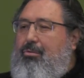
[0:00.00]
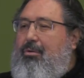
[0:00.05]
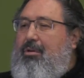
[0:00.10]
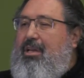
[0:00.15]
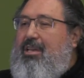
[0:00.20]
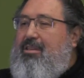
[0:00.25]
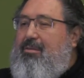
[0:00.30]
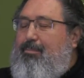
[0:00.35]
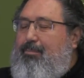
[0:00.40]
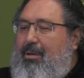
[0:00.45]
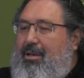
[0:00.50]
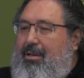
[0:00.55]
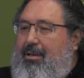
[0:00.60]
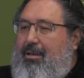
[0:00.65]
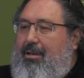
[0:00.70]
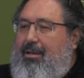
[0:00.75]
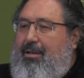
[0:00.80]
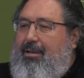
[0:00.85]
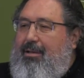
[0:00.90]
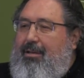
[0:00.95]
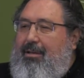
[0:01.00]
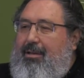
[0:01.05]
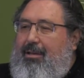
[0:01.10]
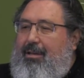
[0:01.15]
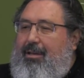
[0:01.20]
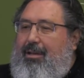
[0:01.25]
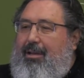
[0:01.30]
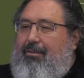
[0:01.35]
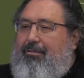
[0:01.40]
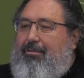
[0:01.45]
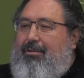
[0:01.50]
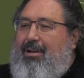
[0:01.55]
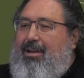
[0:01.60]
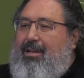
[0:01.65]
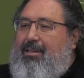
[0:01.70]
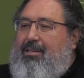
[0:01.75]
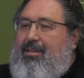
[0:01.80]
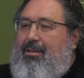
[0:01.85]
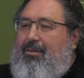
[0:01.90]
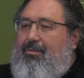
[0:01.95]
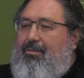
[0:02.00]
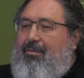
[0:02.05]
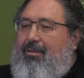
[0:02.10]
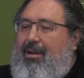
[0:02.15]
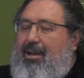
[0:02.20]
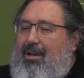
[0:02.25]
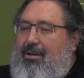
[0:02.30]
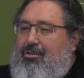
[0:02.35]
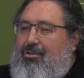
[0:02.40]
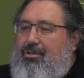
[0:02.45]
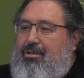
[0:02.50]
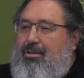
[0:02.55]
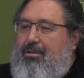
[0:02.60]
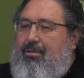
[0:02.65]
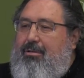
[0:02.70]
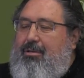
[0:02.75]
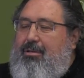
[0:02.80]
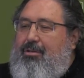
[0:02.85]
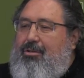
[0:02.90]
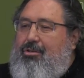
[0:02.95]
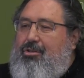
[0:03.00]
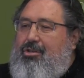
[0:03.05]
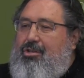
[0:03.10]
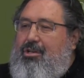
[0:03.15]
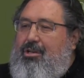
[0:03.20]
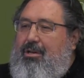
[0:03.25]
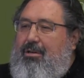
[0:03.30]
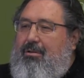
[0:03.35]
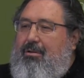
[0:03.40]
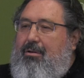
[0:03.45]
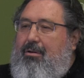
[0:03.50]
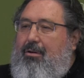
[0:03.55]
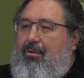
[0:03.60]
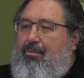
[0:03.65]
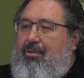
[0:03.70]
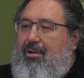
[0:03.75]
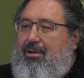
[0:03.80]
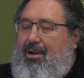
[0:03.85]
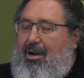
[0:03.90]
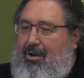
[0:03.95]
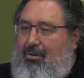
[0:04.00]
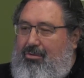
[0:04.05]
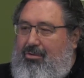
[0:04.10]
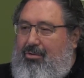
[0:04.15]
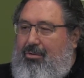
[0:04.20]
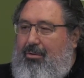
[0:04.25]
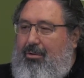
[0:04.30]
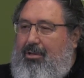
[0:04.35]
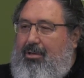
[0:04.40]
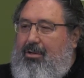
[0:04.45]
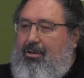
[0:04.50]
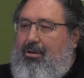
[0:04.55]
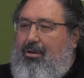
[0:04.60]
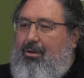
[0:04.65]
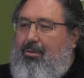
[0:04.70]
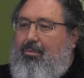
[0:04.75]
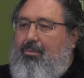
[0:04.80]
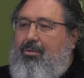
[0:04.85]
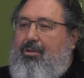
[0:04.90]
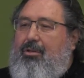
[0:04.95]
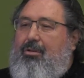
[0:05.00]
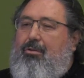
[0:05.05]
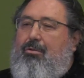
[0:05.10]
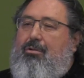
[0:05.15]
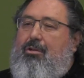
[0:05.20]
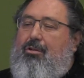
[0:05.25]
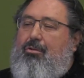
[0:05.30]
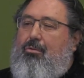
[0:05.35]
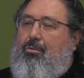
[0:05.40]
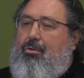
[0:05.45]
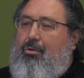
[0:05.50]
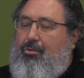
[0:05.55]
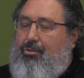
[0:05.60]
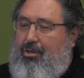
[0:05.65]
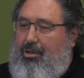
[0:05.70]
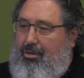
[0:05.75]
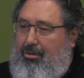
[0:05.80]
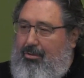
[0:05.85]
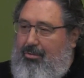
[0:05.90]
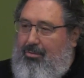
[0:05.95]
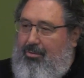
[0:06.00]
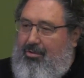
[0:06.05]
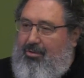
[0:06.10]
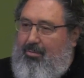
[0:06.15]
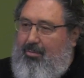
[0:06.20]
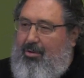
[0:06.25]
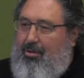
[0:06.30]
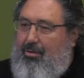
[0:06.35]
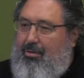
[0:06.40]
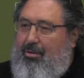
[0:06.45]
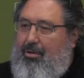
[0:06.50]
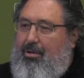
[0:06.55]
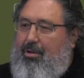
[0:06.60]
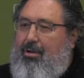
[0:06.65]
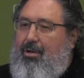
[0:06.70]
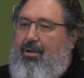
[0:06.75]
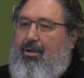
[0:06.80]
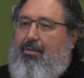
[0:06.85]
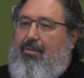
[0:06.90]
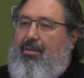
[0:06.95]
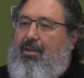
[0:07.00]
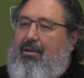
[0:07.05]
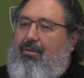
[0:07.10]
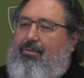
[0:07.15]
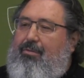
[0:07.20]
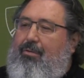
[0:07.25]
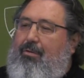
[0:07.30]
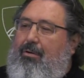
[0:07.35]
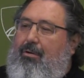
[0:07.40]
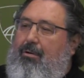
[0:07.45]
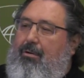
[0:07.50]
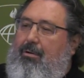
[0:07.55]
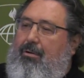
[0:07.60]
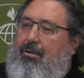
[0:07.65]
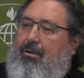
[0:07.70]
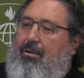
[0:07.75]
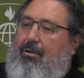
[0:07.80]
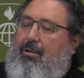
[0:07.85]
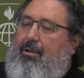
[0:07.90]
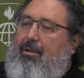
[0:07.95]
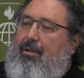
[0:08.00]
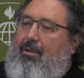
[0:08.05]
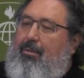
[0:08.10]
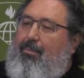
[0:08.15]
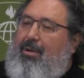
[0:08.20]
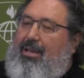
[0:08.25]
spend a relative larger share of their household income in order to continue to smoke. Therefore, by